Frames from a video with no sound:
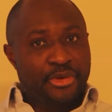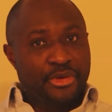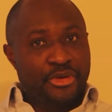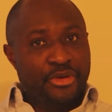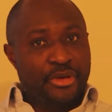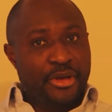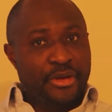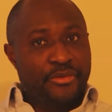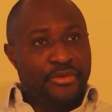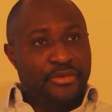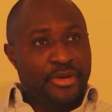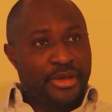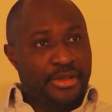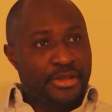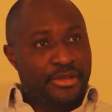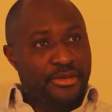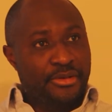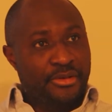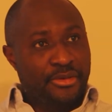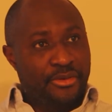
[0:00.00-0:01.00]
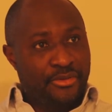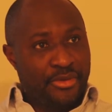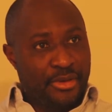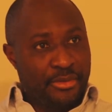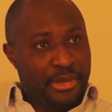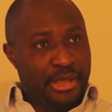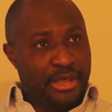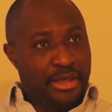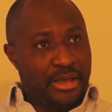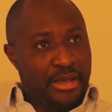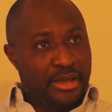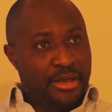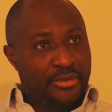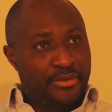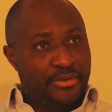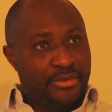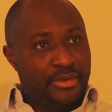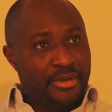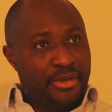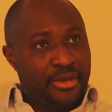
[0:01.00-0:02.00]
Being an entrepreneur affects your
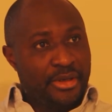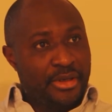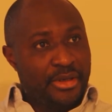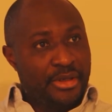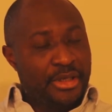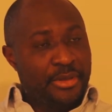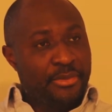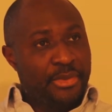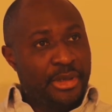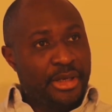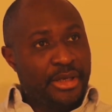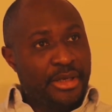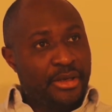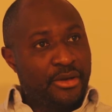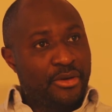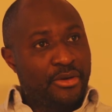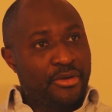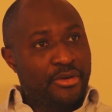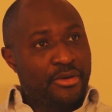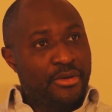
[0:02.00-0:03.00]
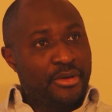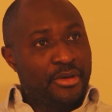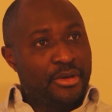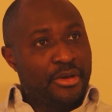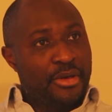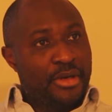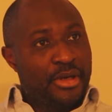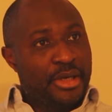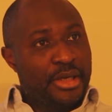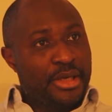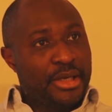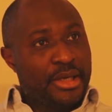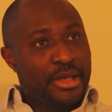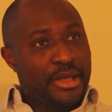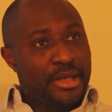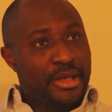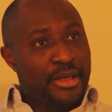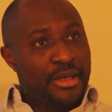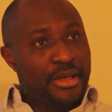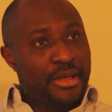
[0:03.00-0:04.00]
family life, depending on,
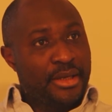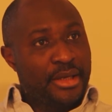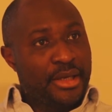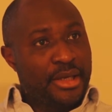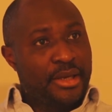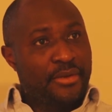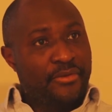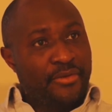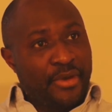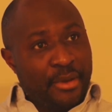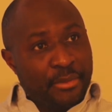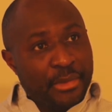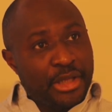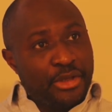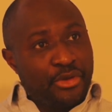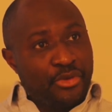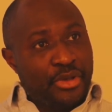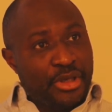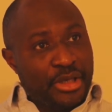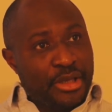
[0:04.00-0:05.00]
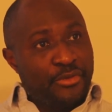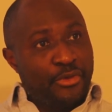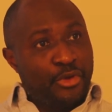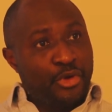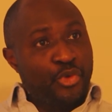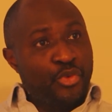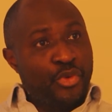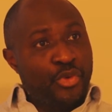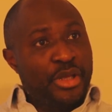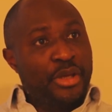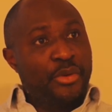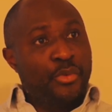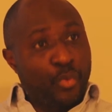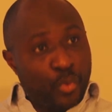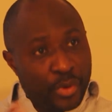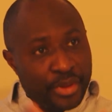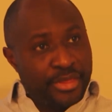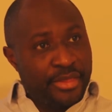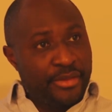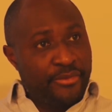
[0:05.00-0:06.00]
in a family unit,
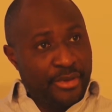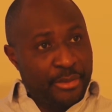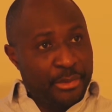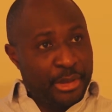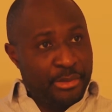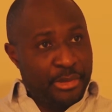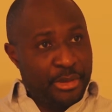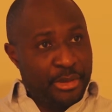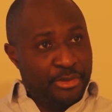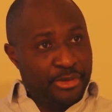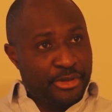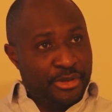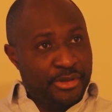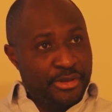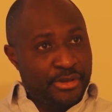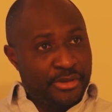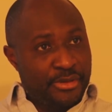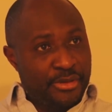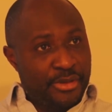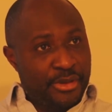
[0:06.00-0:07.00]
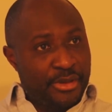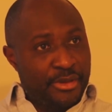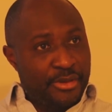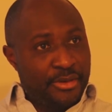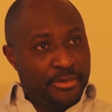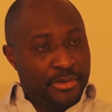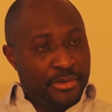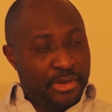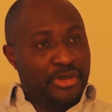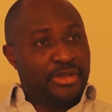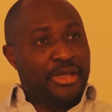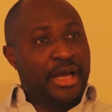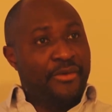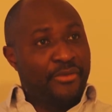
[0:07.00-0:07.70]
if you're doing it with the family members,